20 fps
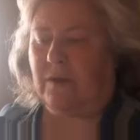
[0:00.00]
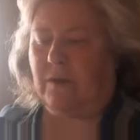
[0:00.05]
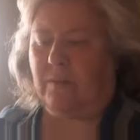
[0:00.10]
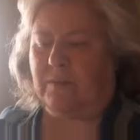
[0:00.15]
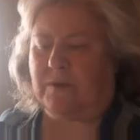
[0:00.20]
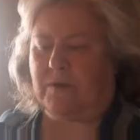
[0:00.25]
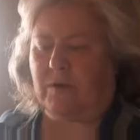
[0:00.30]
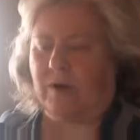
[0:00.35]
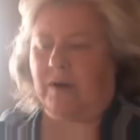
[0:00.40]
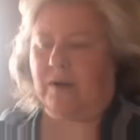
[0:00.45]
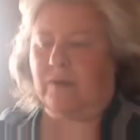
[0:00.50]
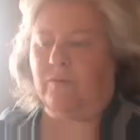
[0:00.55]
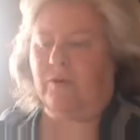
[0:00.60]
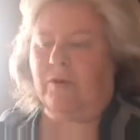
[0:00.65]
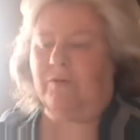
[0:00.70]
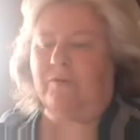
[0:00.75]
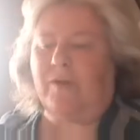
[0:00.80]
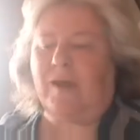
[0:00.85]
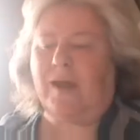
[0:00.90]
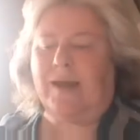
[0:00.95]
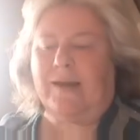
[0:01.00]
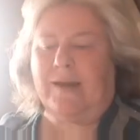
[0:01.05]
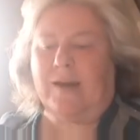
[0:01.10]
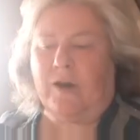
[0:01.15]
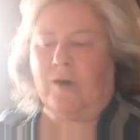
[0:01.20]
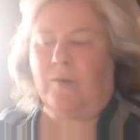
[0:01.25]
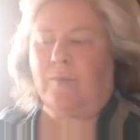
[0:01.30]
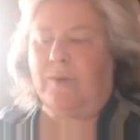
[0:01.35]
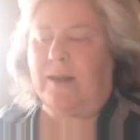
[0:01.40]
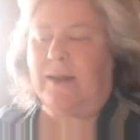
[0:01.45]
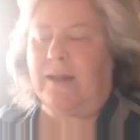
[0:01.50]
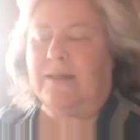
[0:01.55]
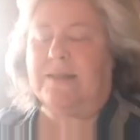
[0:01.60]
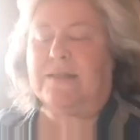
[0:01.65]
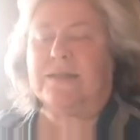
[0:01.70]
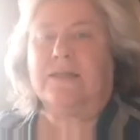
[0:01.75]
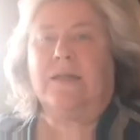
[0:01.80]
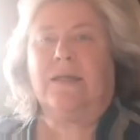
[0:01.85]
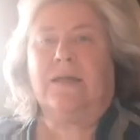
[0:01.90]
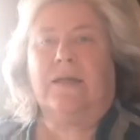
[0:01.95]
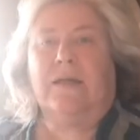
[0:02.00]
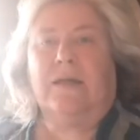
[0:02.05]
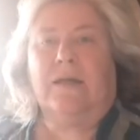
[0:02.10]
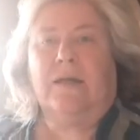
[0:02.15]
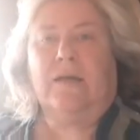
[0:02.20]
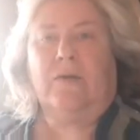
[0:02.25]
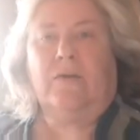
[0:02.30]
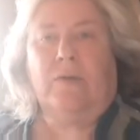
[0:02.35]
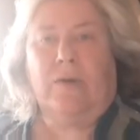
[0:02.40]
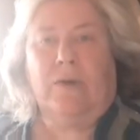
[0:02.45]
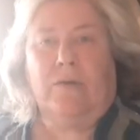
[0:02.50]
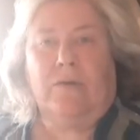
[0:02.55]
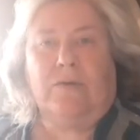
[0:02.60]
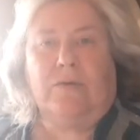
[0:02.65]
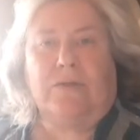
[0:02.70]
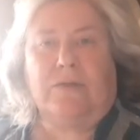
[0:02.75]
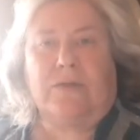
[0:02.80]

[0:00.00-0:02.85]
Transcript: I'm um, sorry, we fly in airplanes, we own